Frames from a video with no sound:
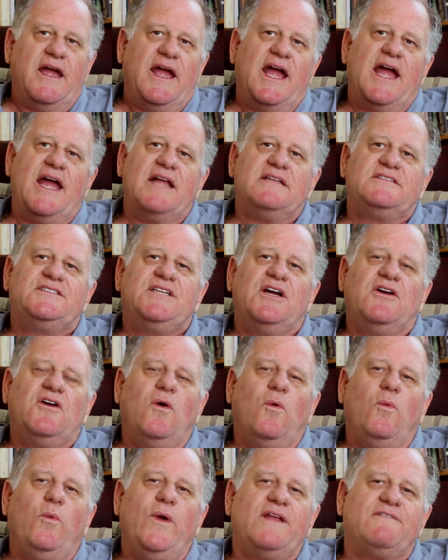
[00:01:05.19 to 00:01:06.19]
And
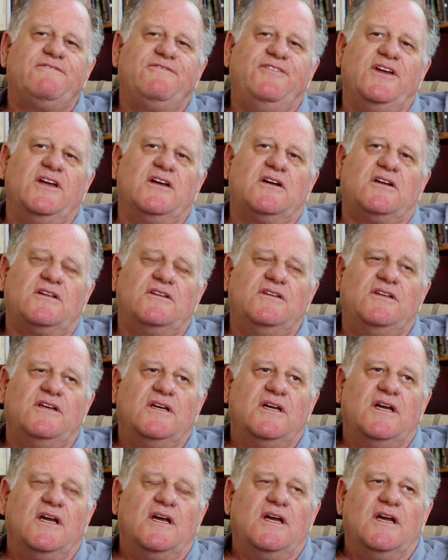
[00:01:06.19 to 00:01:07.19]
Sarah Whitfield
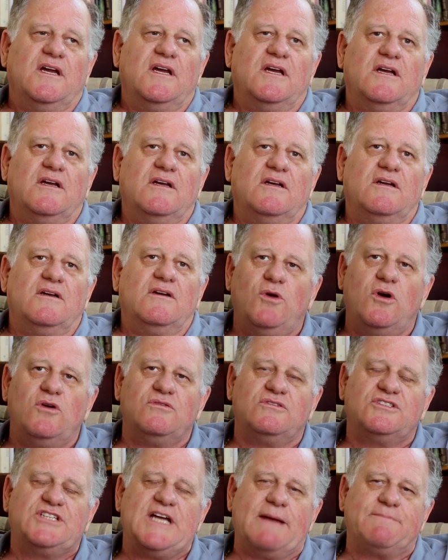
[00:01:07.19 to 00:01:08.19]

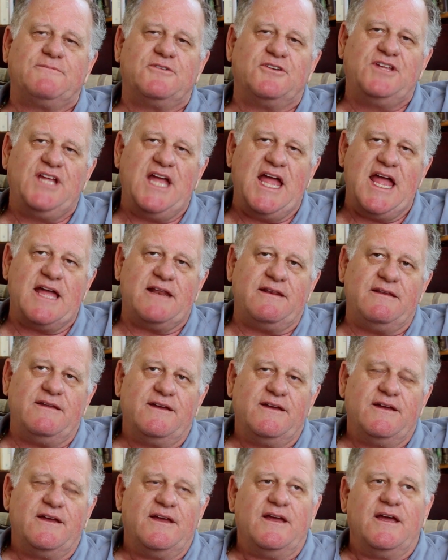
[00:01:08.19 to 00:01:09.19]
wrote chapter 10.
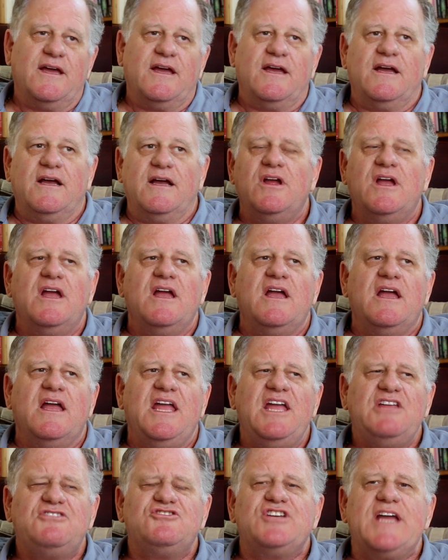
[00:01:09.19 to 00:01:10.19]

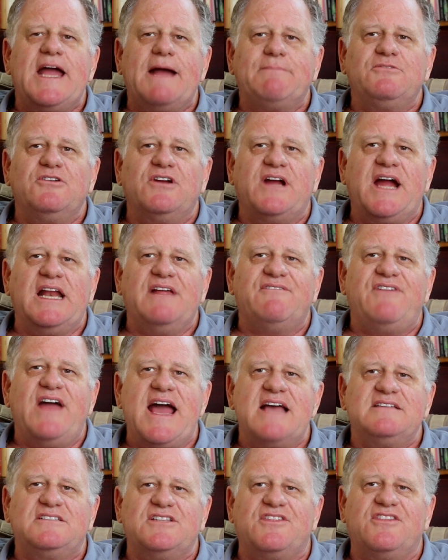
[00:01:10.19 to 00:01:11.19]
Each chapter kind of
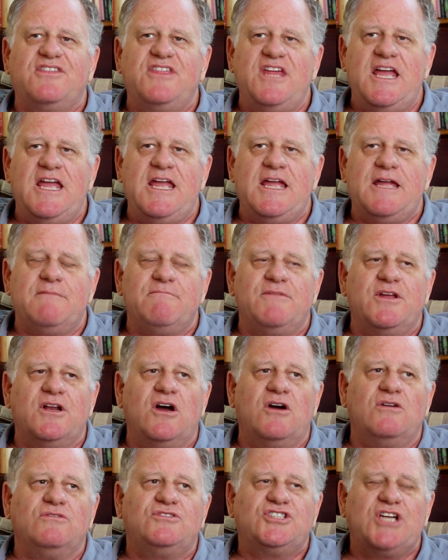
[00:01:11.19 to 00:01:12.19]
has a theme,
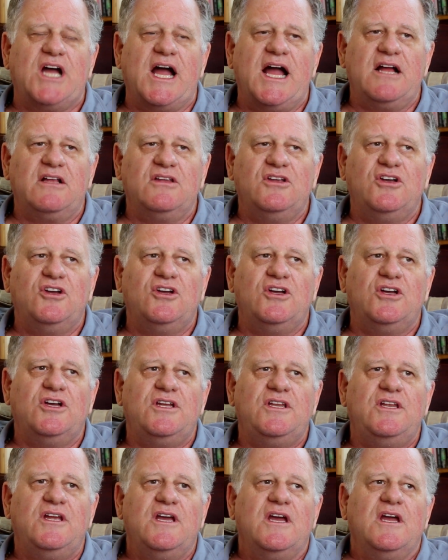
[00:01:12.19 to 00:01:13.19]

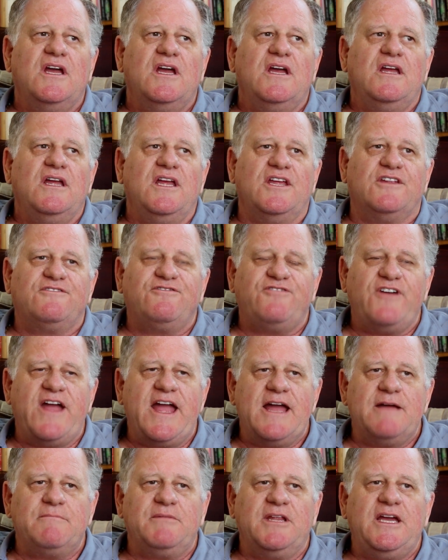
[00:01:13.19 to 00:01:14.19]
childhood, his
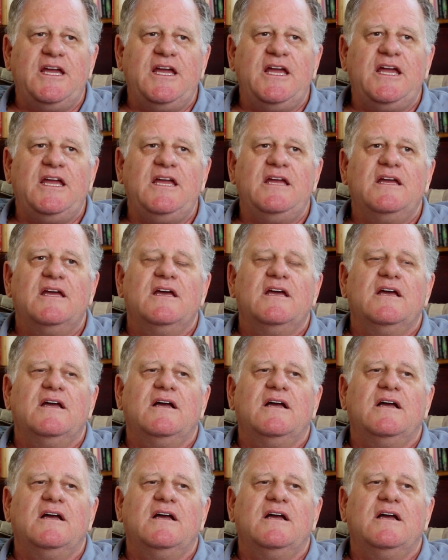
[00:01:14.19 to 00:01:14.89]
family,